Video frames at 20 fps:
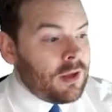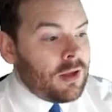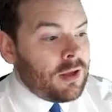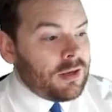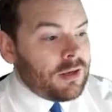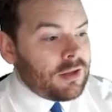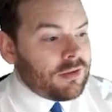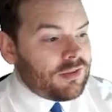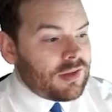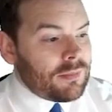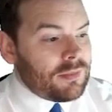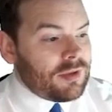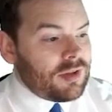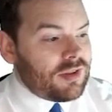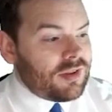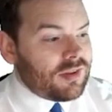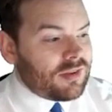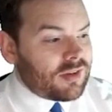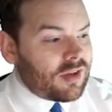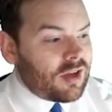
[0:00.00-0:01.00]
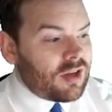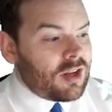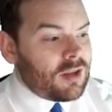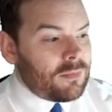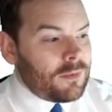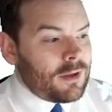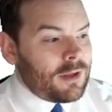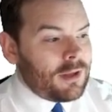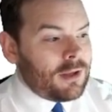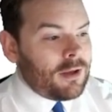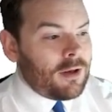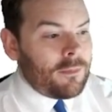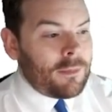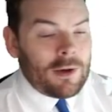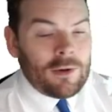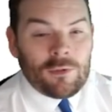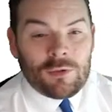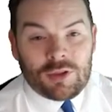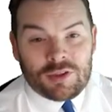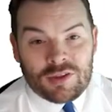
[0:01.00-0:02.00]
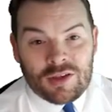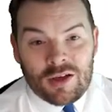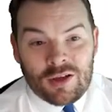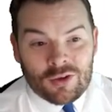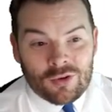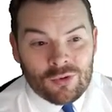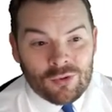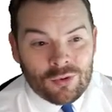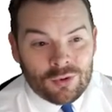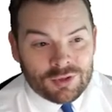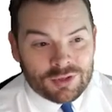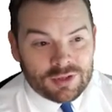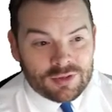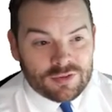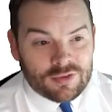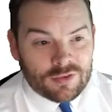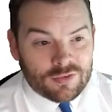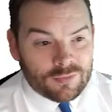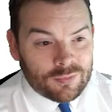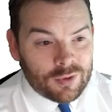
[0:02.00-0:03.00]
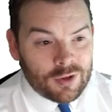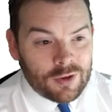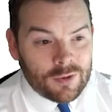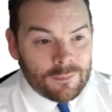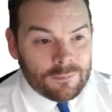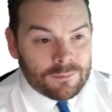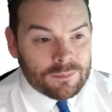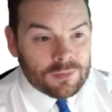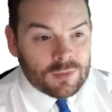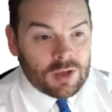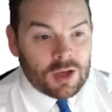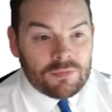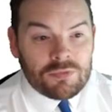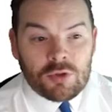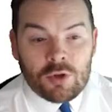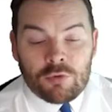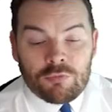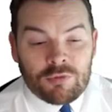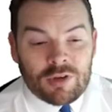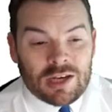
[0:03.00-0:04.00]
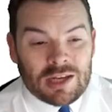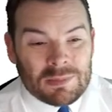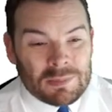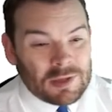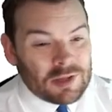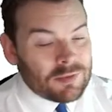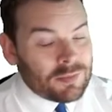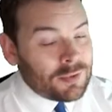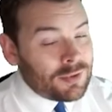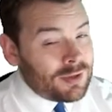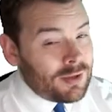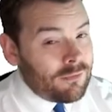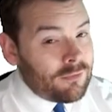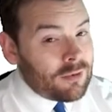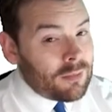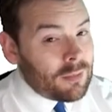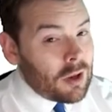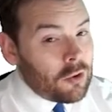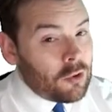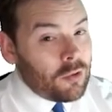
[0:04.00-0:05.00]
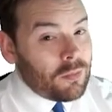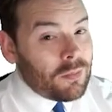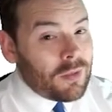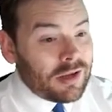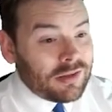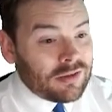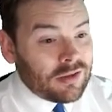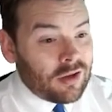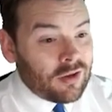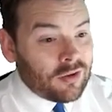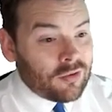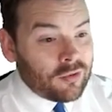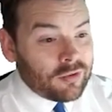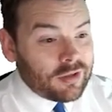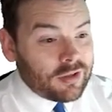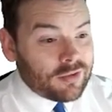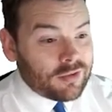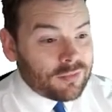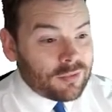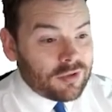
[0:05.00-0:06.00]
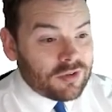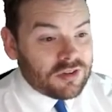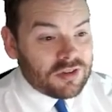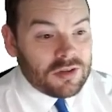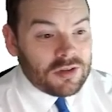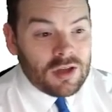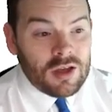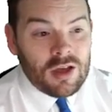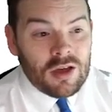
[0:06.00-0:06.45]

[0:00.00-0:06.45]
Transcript: Now, some of this is going to be about the target audience as well. I've not really been specific about who my target audience was.